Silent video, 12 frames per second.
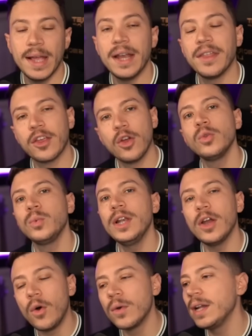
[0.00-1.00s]
And the code will
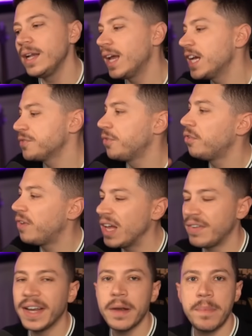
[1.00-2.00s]
only last for
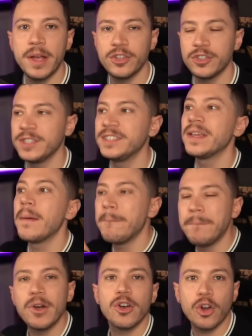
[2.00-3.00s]
500 purchases
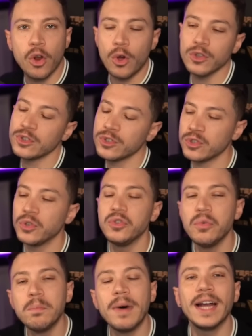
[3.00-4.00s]
per course, so you
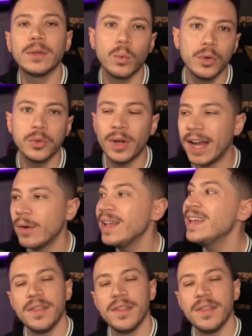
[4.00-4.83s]
might want to hurry.